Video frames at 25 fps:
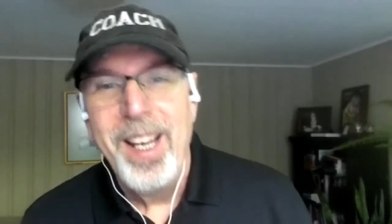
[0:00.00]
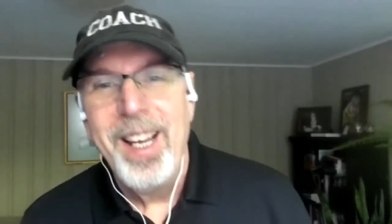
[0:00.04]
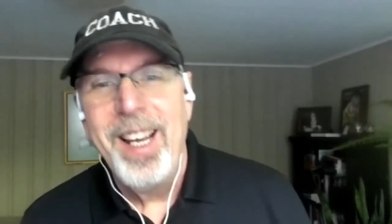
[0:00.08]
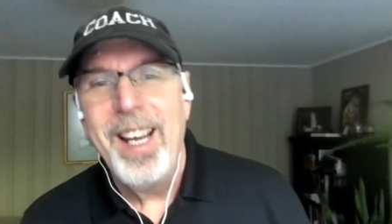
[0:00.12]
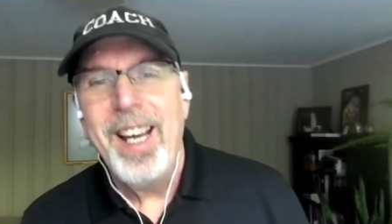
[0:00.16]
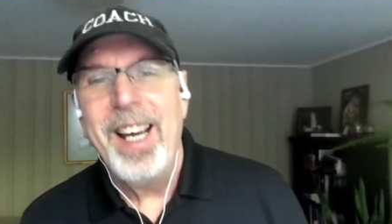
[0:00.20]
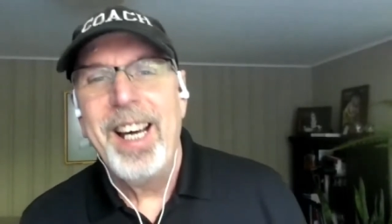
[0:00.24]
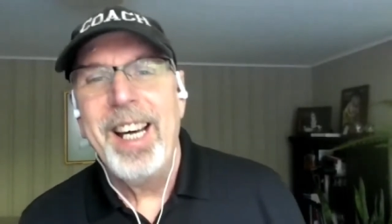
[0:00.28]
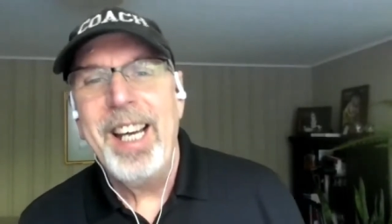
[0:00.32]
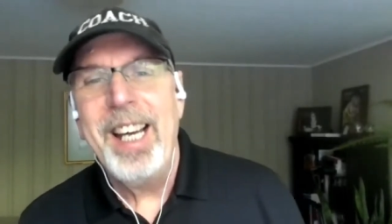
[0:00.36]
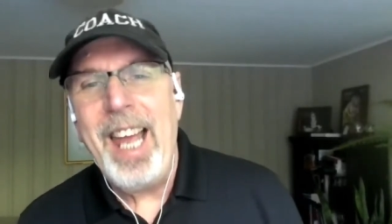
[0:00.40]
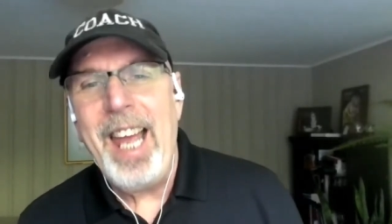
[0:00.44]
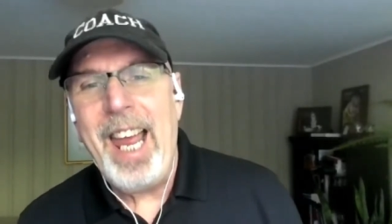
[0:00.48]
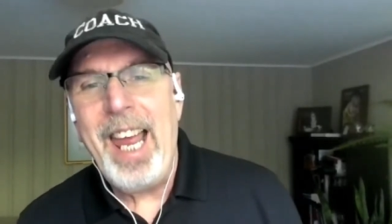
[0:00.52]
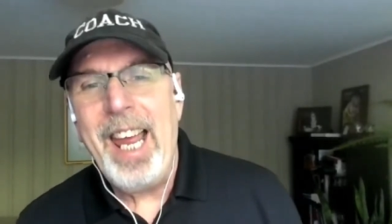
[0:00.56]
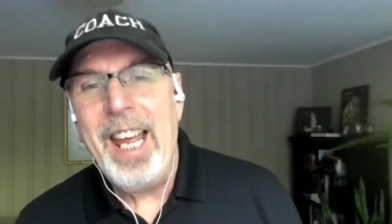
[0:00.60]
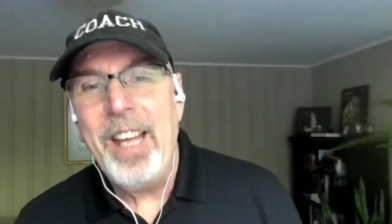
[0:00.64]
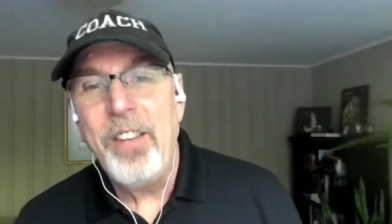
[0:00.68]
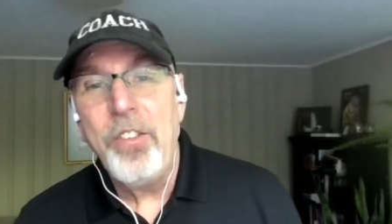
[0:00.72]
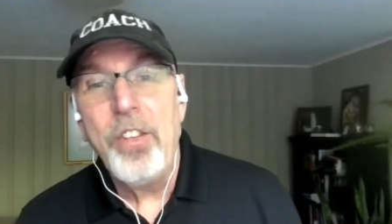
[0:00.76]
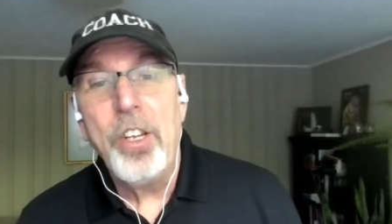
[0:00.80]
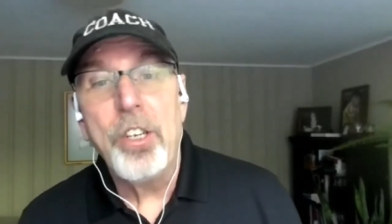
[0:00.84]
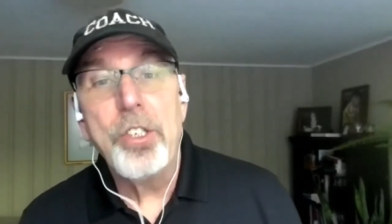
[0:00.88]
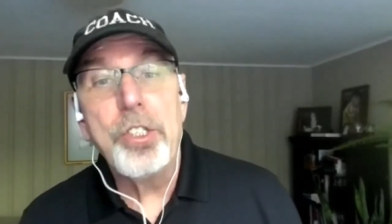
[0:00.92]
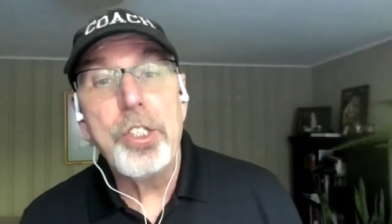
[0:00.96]
uh,
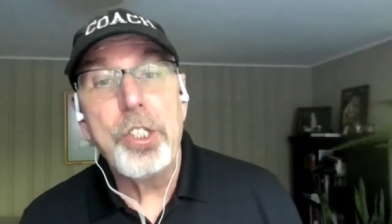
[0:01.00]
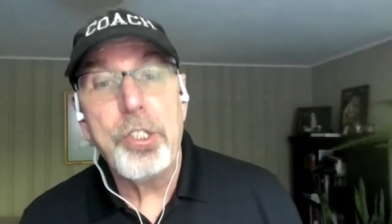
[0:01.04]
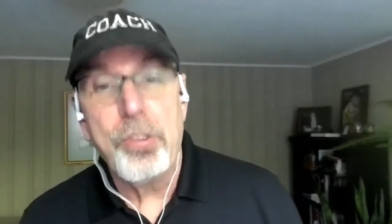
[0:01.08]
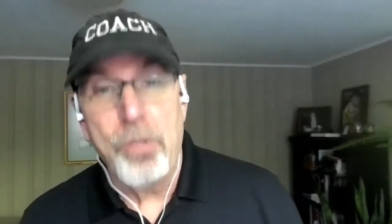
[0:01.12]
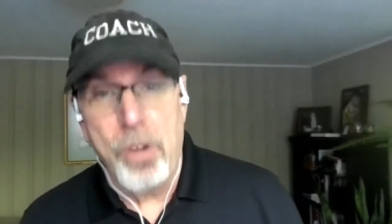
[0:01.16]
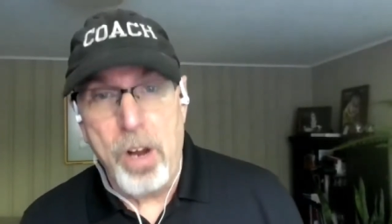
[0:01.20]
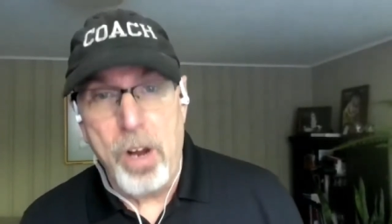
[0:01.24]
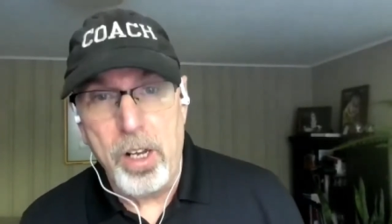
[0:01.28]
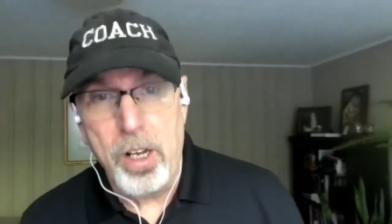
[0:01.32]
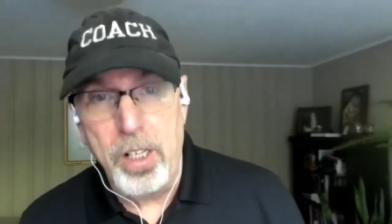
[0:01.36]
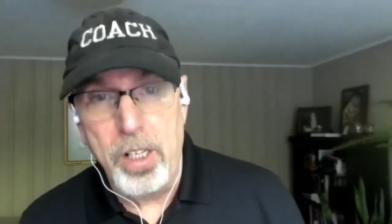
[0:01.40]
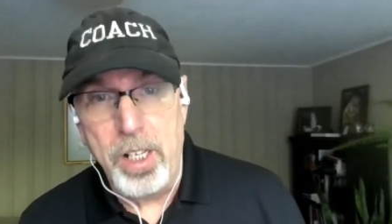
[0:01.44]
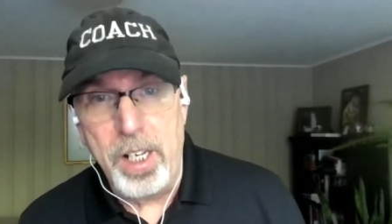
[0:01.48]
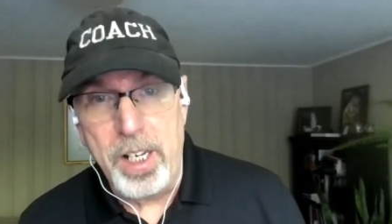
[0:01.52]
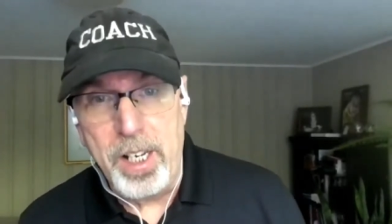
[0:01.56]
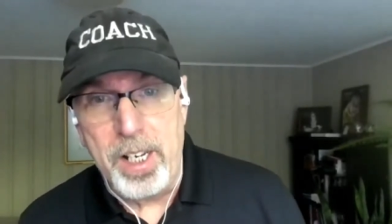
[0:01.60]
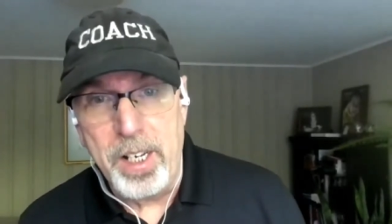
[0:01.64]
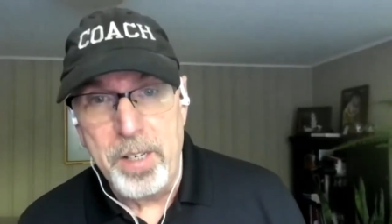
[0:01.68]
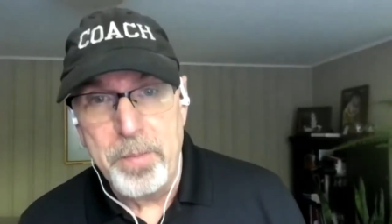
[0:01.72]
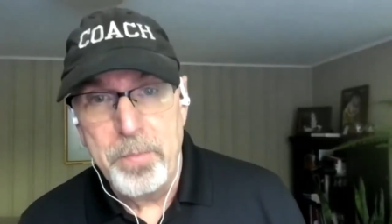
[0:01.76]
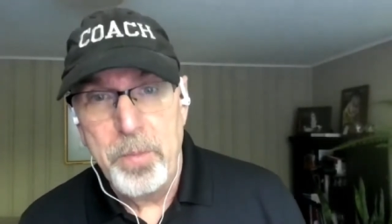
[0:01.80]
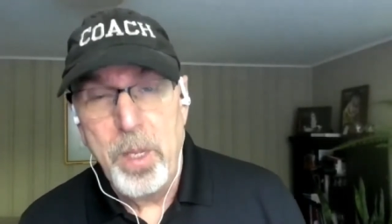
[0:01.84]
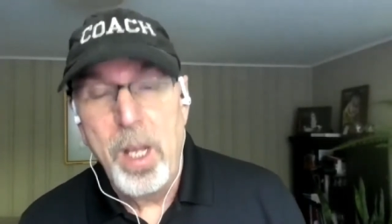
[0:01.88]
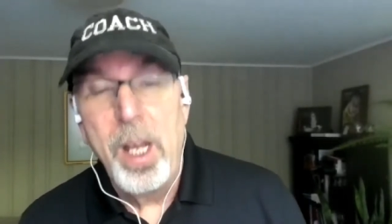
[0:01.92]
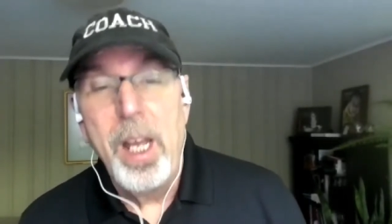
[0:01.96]
and they're struggling.
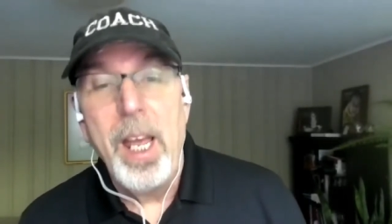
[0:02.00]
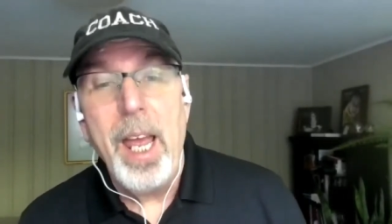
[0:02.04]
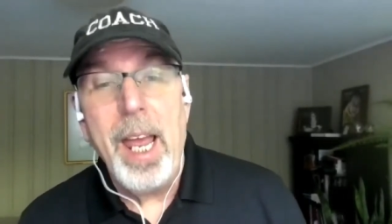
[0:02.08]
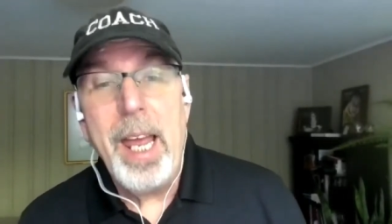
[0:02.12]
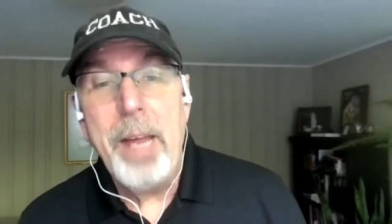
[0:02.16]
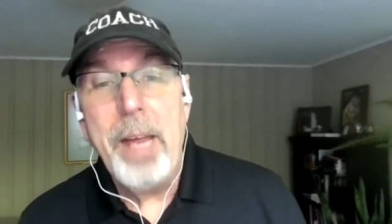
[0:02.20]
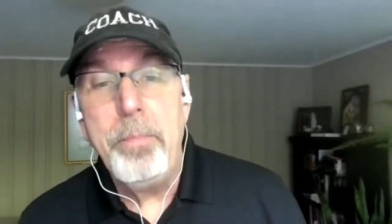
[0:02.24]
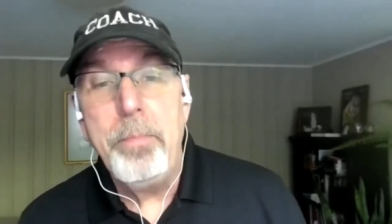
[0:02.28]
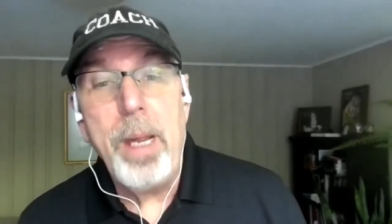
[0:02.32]
And